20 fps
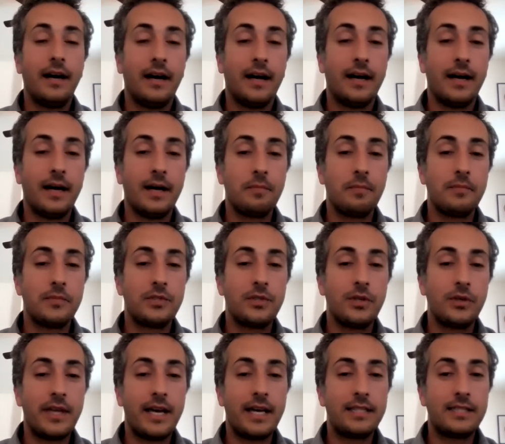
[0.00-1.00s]
Um,
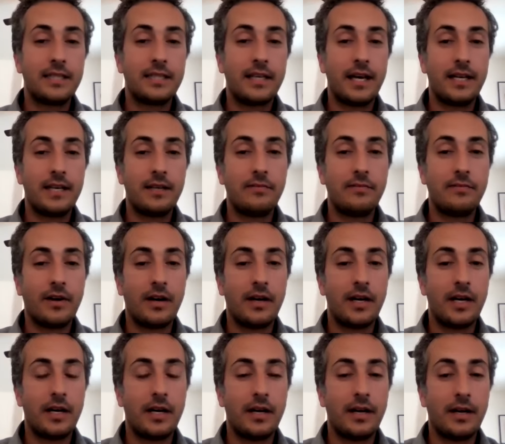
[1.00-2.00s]
so that's kind of
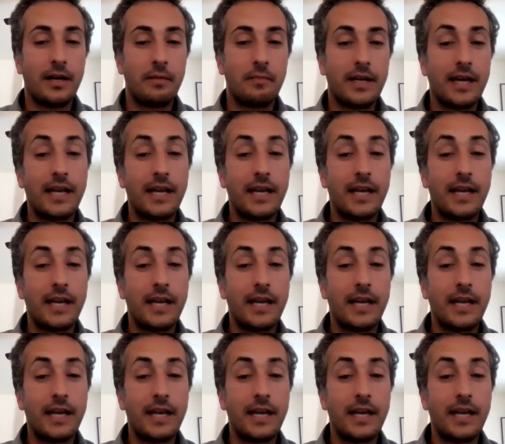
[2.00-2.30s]
our uh,